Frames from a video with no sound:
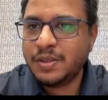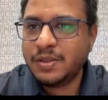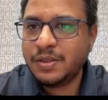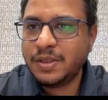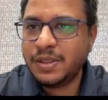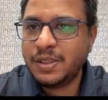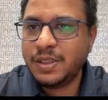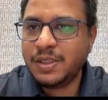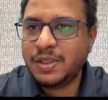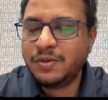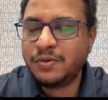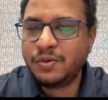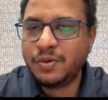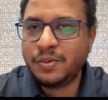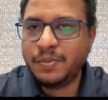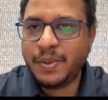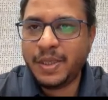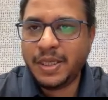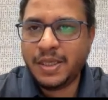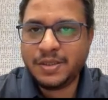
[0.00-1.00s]
the
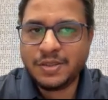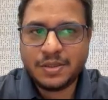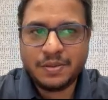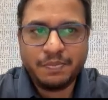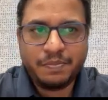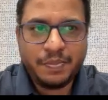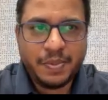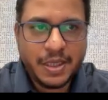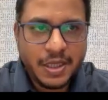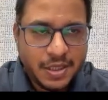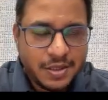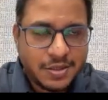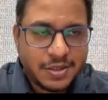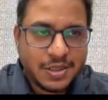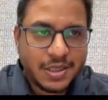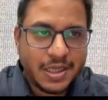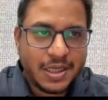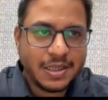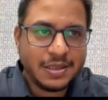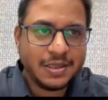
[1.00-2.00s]
Roleplay Agent
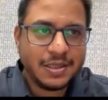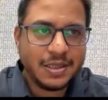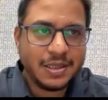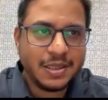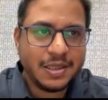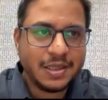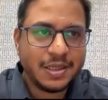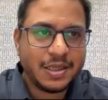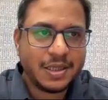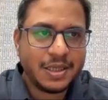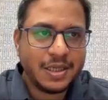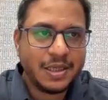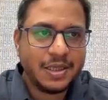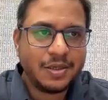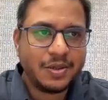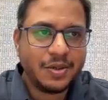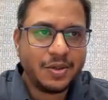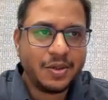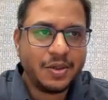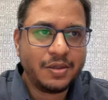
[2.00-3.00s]
page and then click
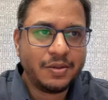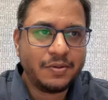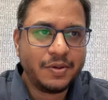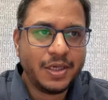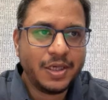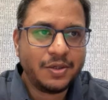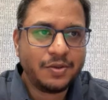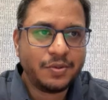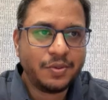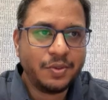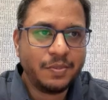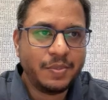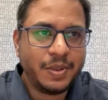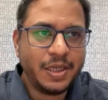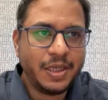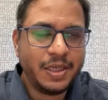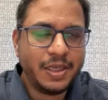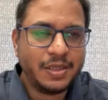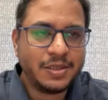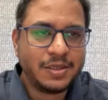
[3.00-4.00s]
on Create
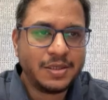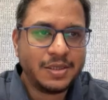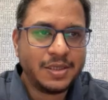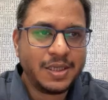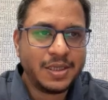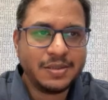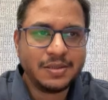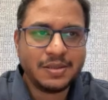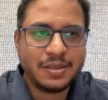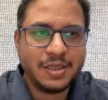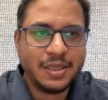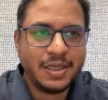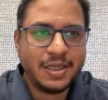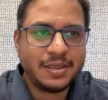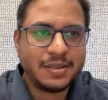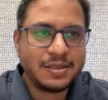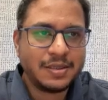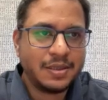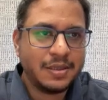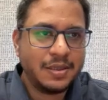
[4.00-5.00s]
Roleplay Agent and
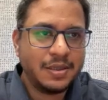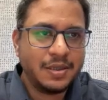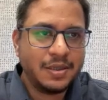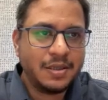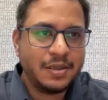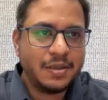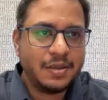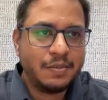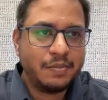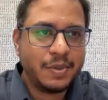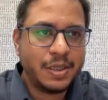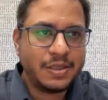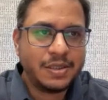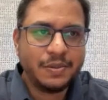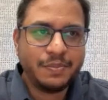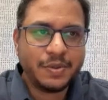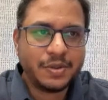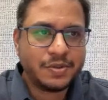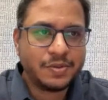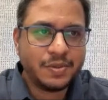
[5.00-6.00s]
select
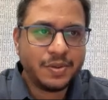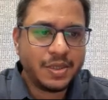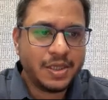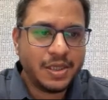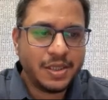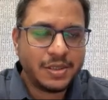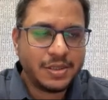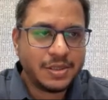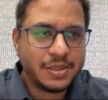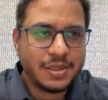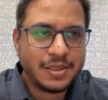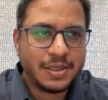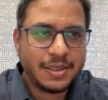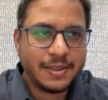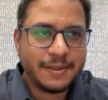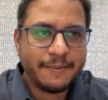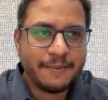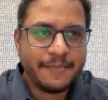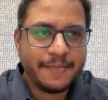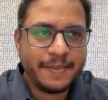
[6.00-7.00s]
Multi-Persona Agent.
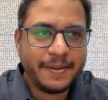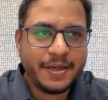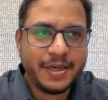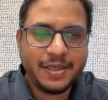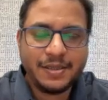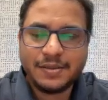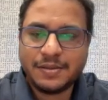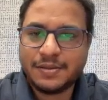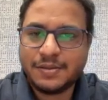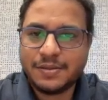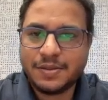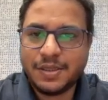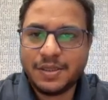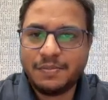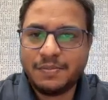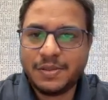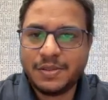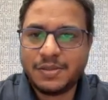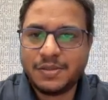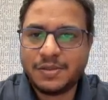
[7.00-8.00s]
Right. So
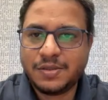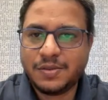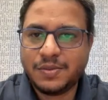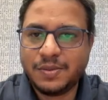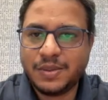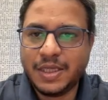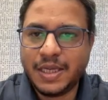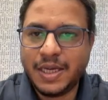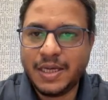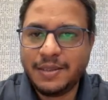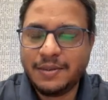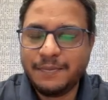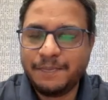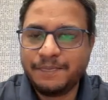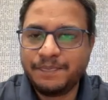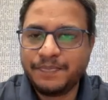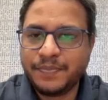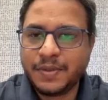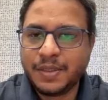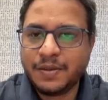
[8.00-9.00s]
let's just do that.
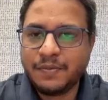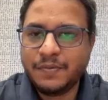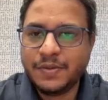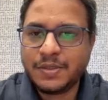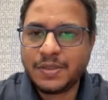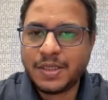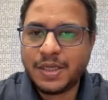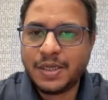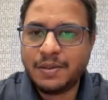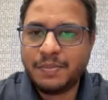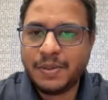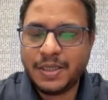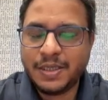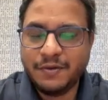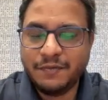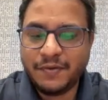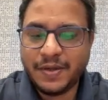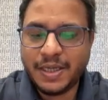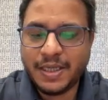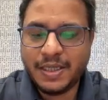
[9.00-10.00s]
We start by
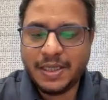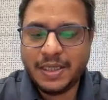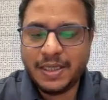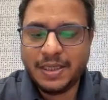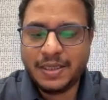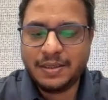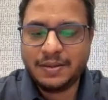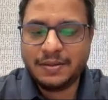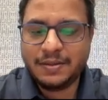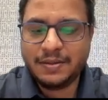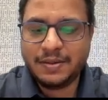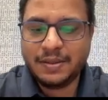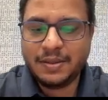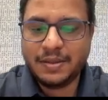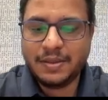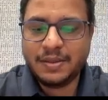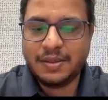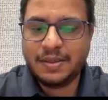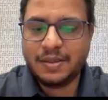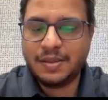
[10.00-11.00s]
defining
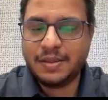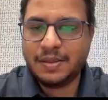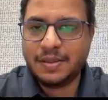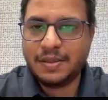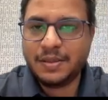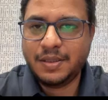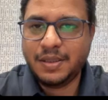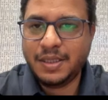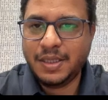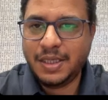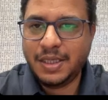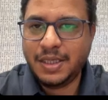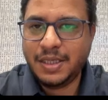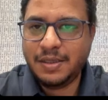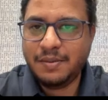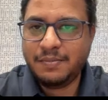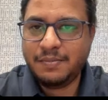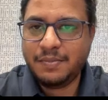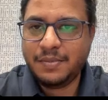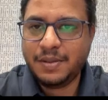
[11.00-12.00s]
the
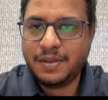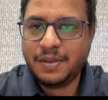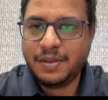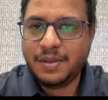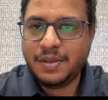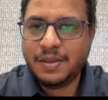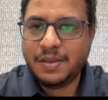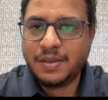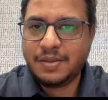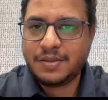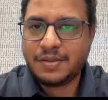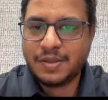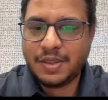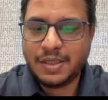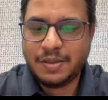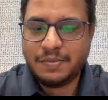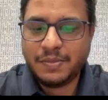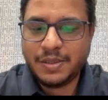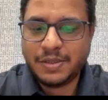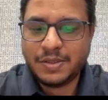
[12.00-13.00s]
name. So
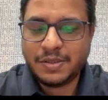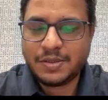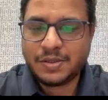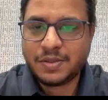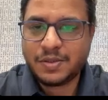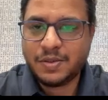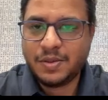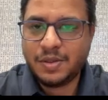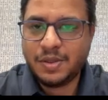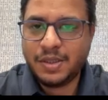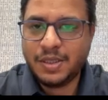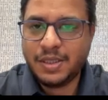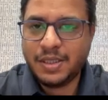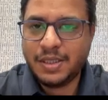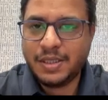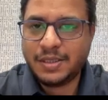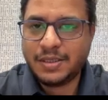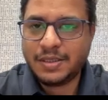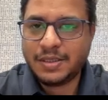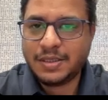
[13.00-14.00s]
let me just call
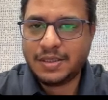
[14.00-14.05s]
it